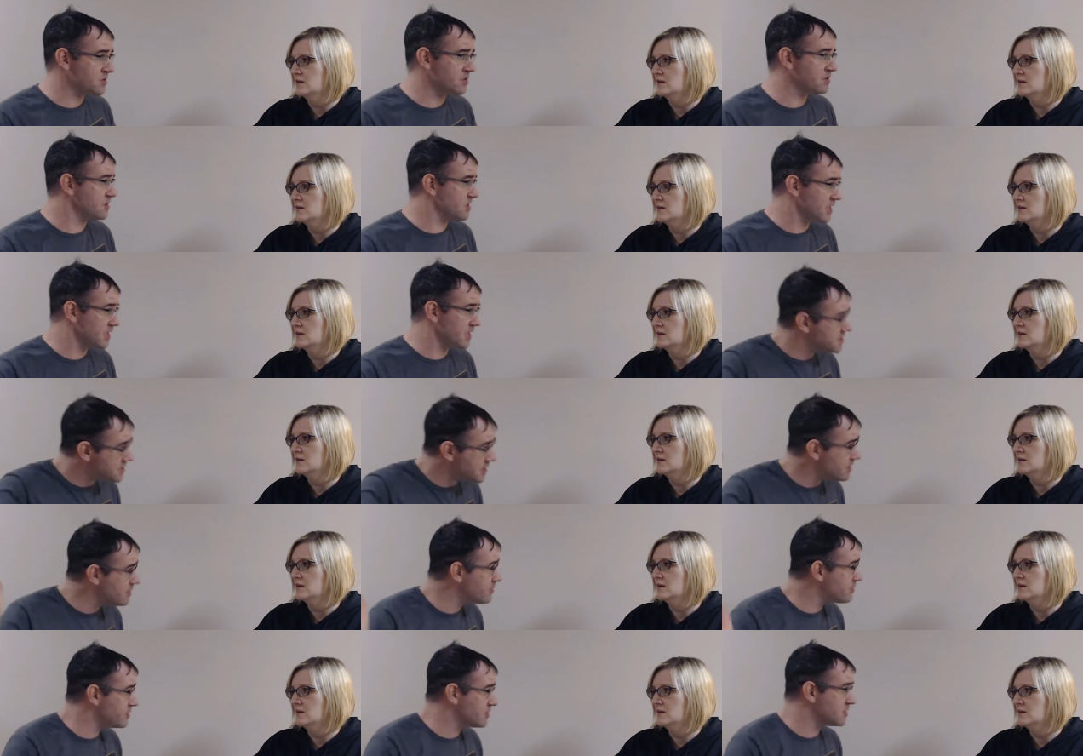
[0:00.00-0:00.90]
Speaker 1: old
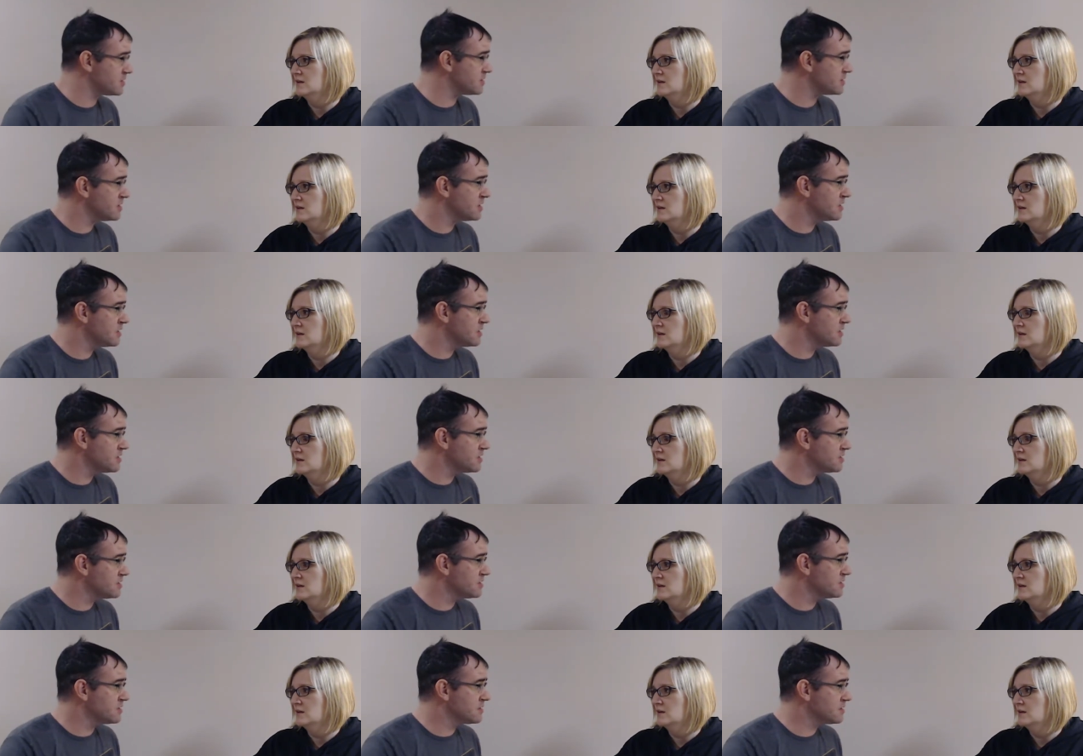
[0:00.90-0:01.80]
lightsaber and
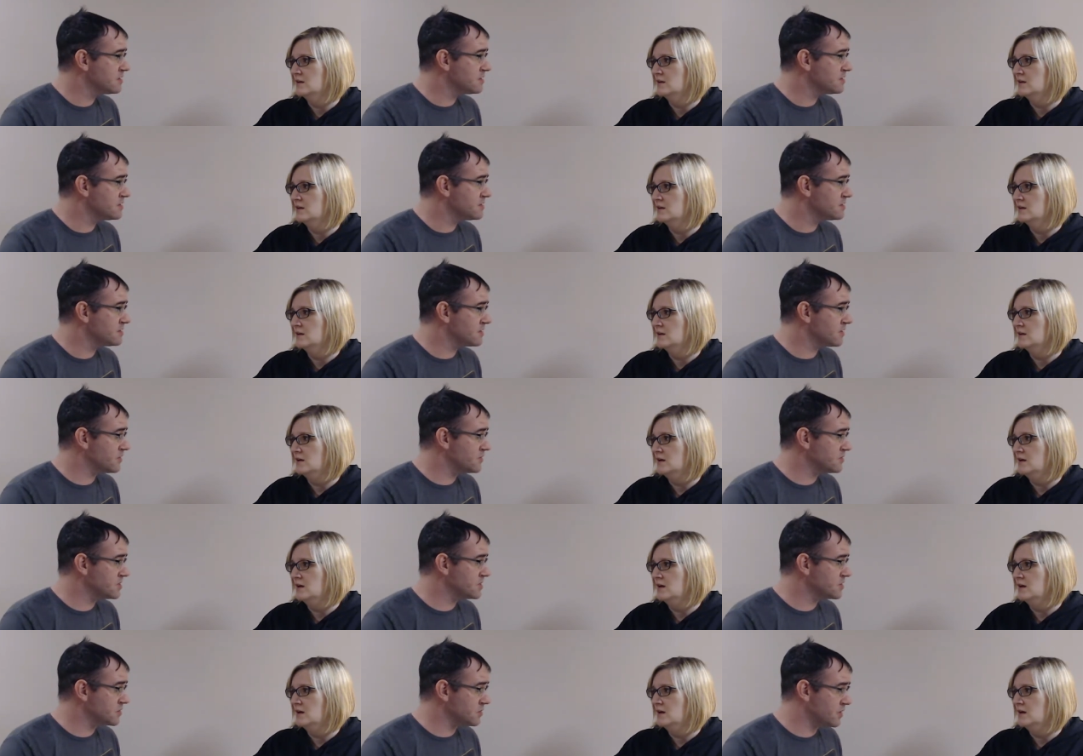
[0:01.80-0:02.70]

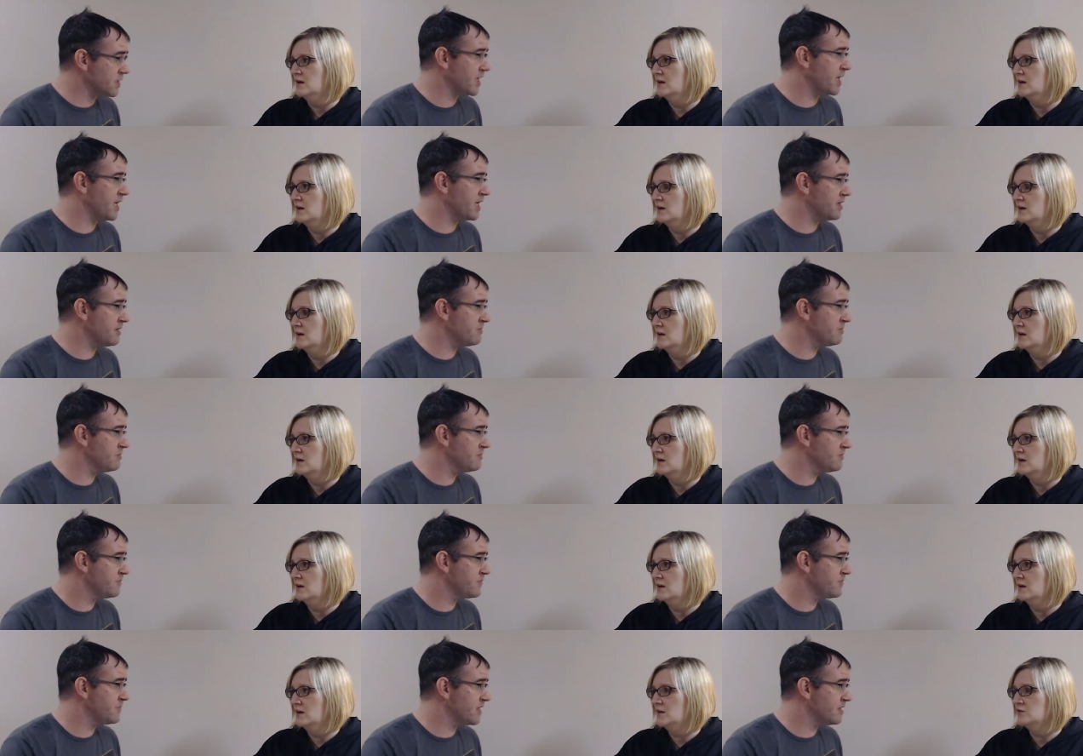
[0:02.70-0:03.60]
goes to swing at him?
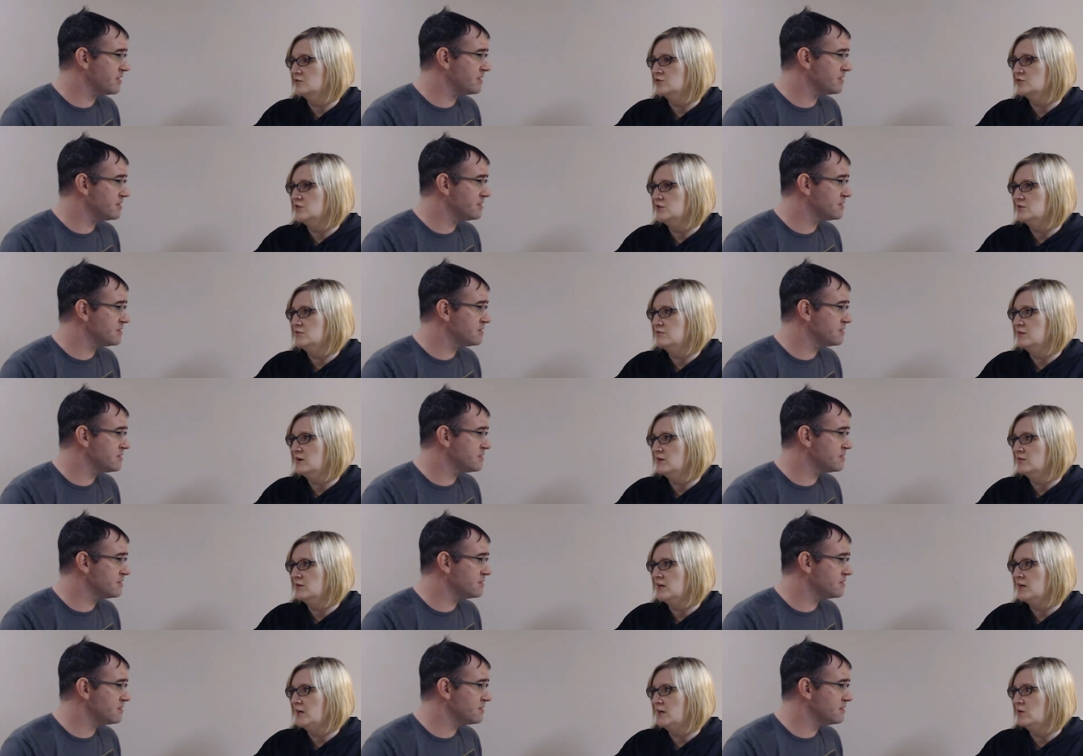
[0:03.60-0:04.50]
Speaker 2: Uh, she
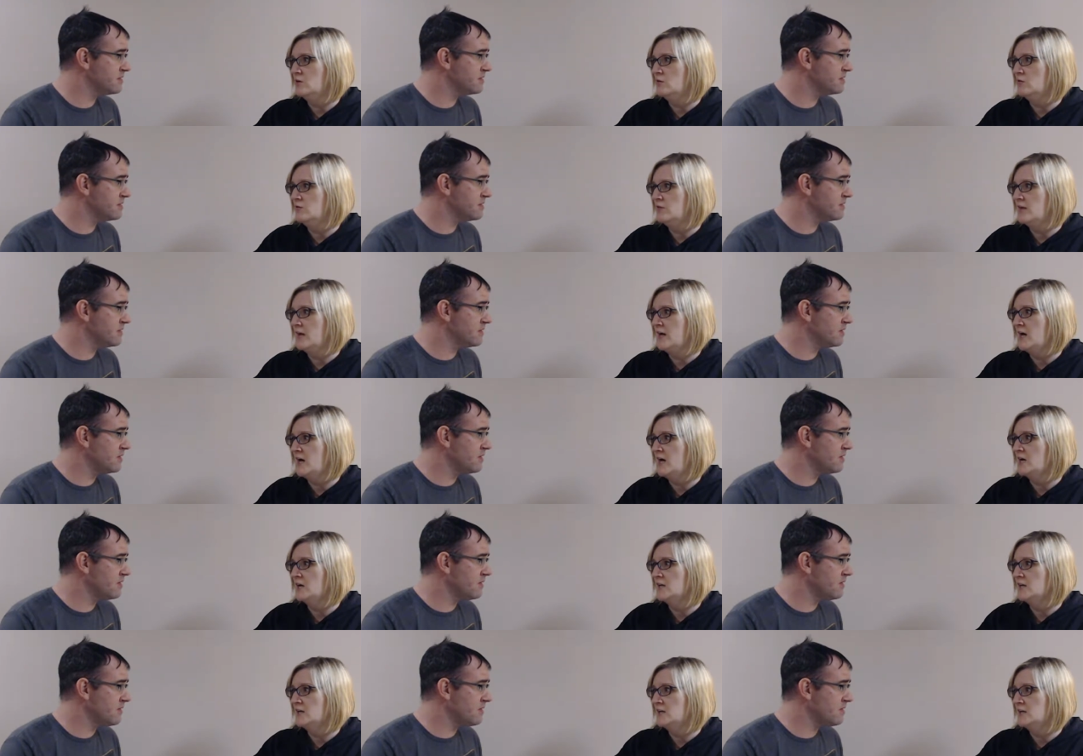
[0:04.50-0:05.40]
found out
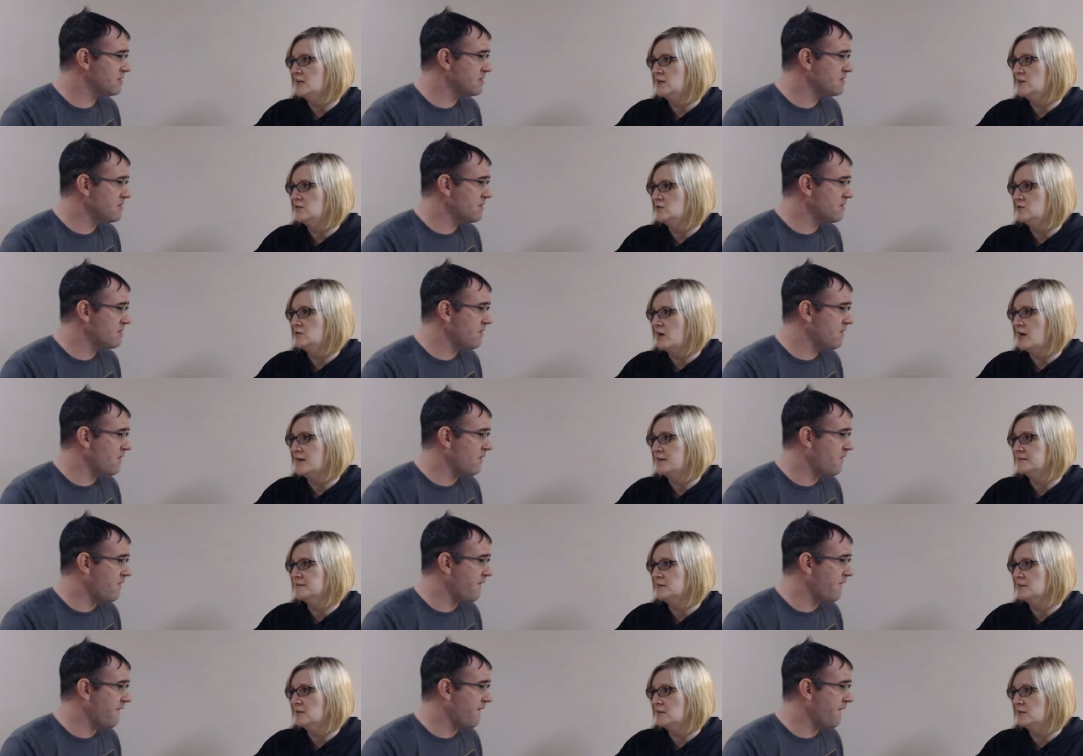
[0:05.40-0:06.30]
that he
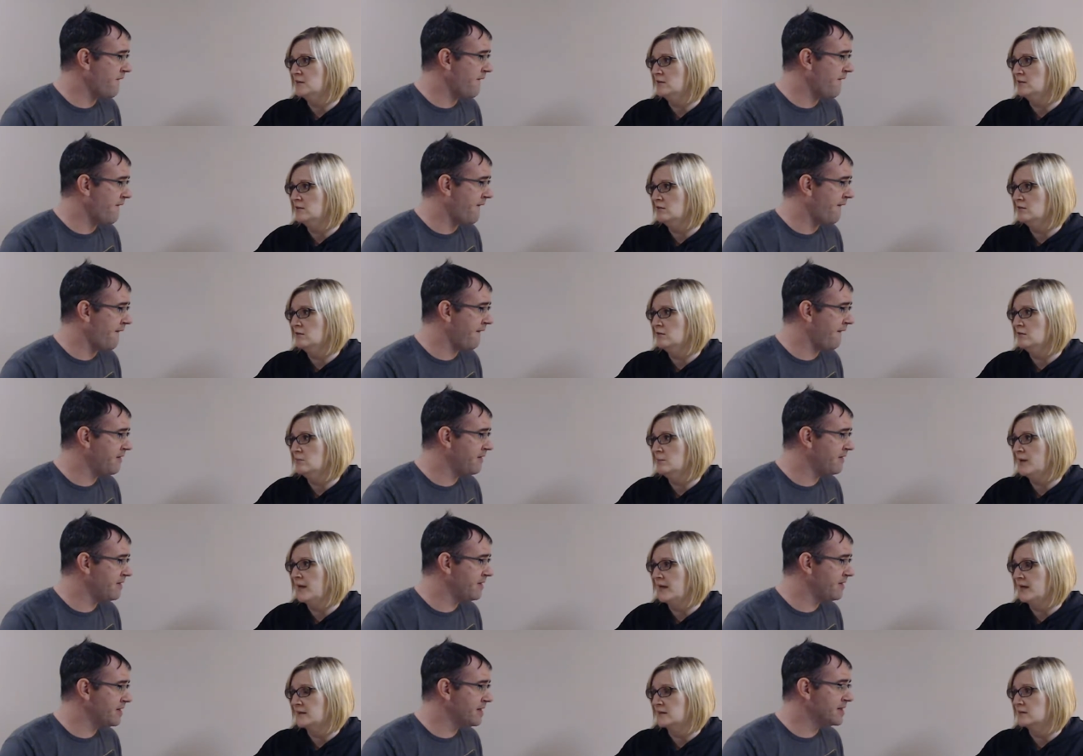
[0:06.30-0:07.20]
tried to kill
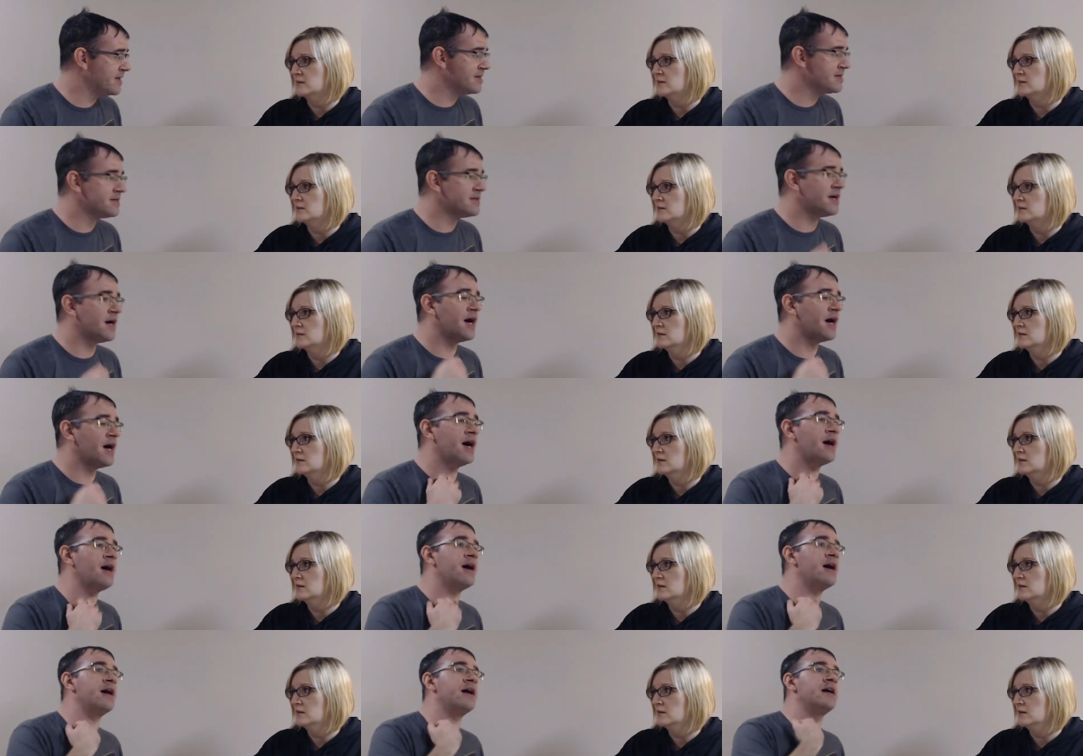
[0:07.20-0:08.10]
Ben.
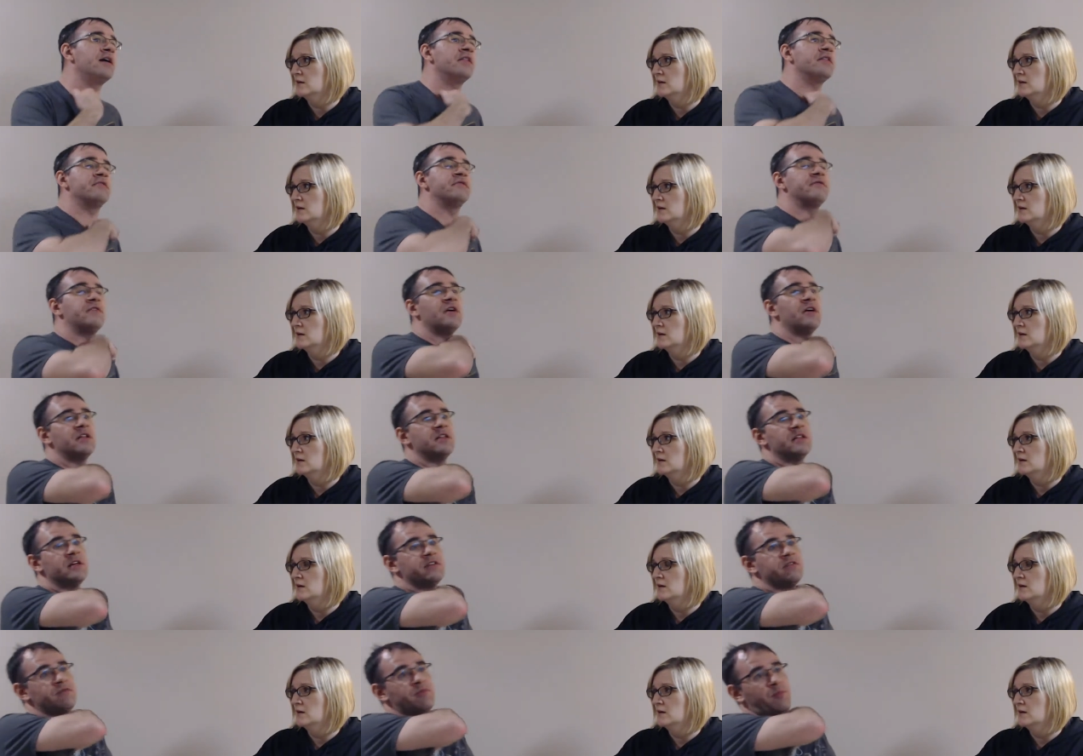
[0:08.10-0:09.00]
Speaker 1: Ah, the
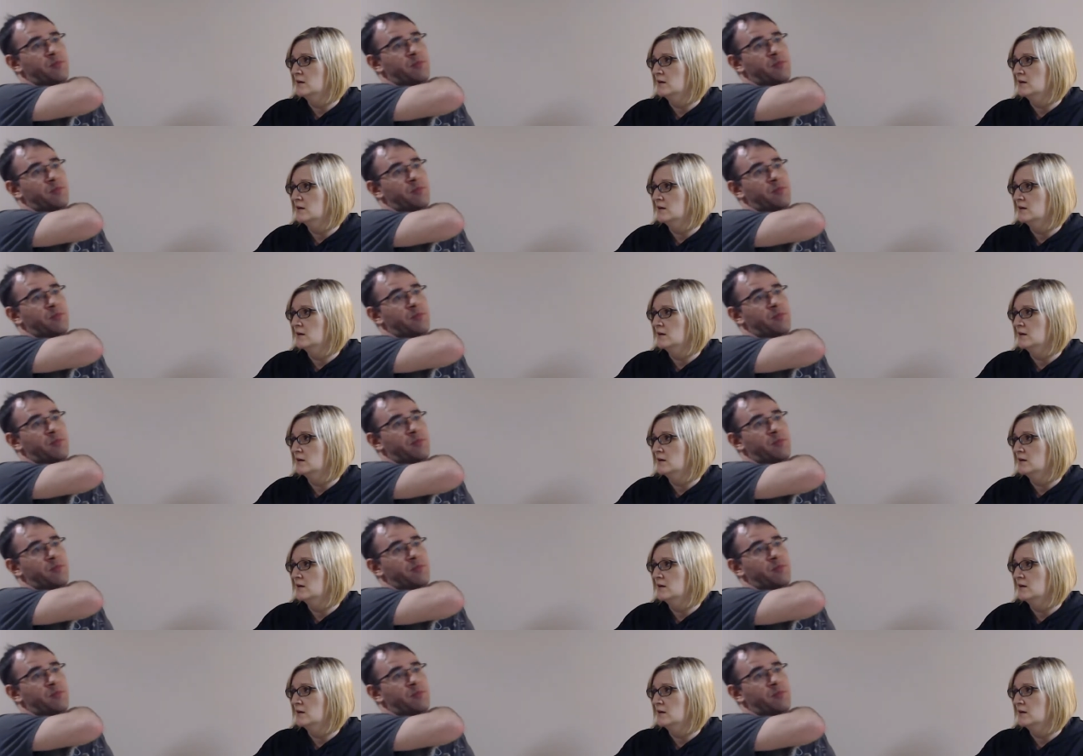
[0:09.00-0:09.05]
fall of